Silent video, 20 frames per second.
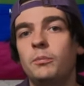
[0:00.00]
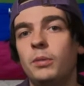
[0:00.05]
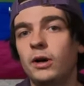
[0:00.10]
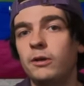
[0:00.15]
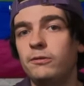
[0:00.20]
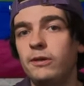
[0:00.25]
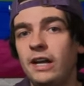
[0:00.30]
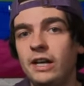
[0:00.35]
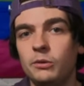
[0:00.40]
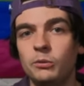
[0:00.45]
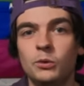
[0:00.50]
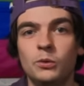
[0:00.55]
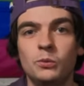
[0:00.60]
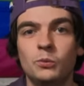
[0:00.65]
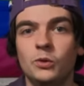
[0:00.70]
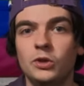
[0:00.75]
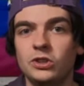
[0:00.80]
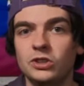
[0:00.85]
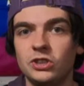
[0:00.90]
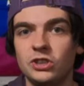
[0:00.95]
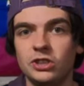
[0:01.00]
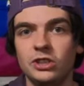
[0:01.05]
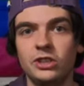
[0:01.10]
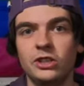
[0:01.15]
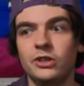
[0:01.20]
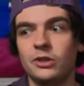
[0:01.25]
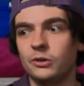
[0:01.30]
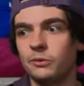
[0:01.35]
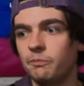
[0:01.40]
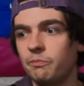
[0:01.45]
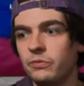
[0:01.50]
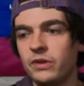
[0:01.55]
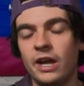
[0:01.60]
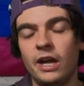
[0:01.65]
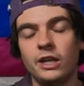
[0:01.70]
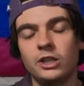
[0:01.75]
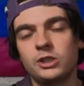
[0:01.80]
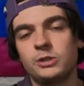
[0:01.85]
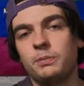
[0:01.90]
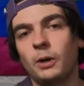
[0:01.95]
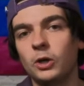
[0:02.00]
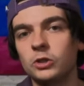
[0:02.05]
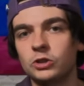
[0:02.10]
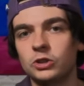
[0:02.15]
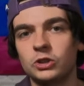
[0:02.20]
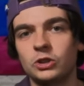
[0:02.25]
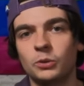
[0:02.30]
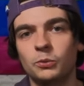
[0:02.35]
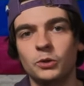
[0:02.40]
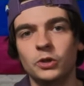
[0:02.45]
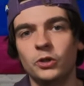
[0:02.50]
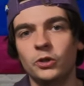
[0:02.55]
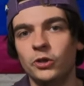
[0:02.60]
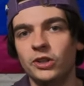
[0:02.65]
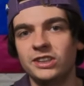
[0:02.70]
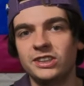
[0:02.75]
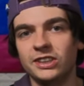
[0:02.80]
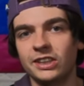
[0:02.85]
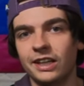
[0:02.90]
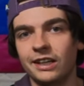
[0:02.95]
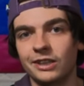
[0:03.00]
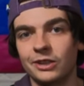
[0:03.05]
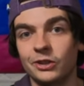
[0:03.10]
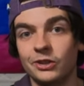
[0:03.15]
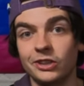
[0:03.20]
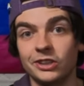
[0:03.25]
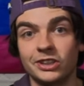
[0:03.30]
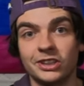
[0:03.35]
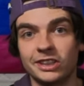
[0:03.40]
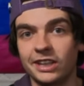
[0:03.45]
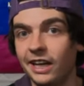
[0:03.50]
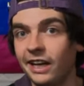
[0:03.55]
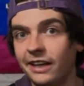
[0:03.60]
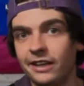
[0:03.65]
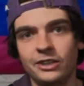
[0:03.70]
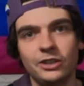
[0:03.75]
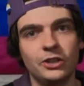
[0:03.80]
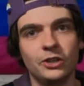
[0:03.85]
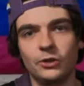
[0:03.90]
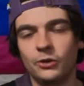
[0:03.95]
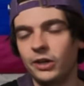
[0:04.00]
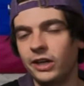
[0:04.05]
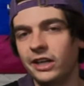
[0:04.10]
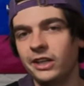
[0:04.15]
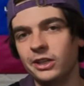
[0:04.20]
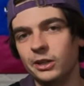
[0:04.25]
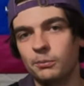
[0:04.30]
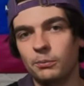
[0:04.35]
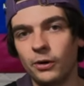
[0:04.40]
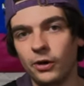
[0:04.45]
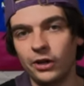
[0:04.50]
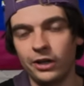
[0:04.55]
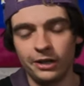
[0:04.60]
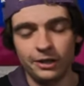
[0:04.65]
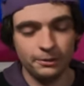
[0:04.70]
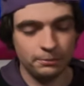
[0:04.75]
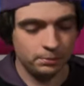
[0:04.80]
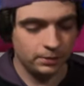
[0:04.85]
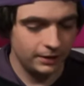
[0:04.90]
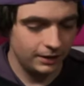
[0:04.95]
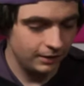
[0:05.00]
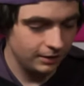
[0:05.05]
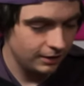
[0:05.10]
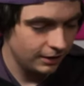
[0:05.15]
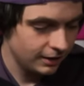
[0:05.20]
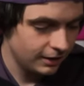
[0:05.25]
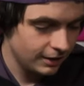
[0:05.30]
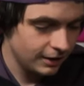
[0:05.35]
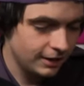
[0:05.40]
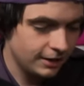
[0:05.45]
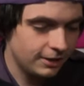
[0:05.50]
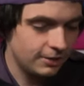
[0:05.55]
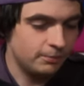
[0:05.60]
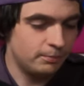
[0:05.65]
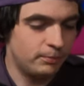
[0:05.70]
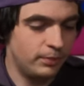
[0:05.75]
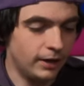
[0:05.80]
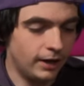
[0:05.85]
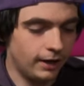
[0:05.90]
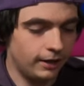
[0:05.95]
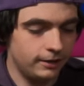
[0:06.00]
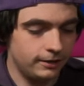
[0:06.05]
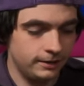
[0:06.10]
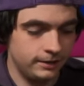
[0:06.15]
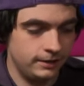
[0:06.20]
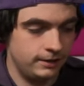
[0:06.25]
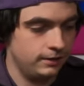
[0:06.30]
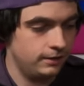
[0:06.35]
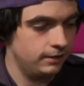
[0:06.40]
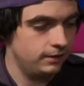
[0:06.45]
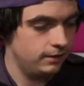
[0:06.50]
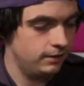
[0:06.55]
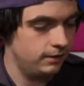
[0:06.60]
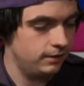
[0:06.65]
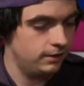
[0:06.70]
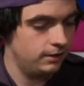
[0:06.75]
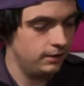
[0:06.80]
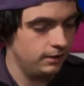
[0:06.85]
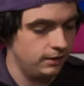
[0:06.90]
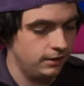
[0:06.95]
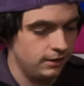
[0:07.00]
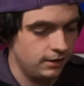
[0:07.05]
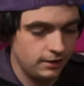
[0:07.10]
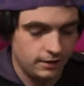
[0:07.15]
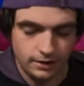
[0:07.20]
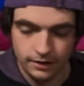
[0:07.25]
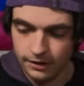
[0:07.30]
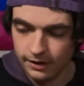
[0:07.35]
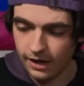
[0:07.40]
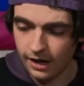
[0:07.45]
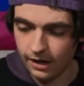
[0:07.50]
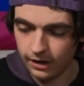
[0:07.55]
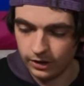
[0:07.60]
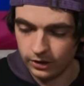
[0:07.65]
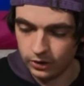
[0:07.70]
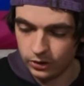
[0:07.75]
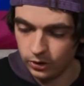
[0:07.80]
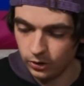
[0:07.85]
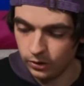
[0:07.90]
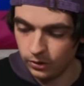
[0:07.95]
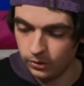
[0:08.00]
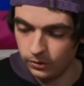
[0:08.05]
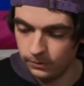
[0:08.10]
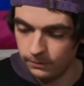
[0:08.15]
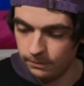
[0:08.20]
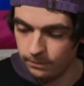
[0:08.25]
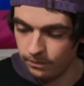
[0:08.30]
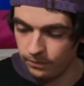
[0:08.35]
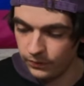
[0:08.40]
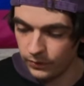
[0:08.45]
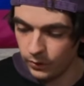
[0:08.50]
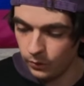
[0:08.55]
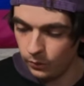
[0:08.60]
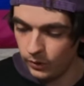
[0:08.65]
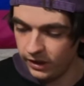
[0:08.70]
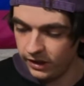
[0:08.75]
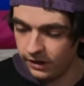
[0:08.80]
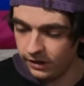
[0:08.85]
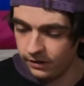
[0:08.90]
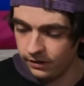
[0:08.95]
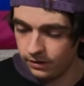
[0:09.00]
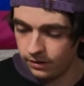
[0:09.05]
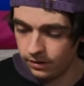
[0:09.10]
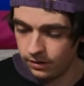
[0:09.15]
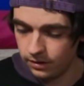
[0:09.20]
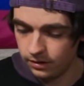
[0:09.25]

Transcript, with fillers: But if anyone wants to, you know, sponsor someone who isn't that good at skating, you know, hit your boy up. But yeah, so we did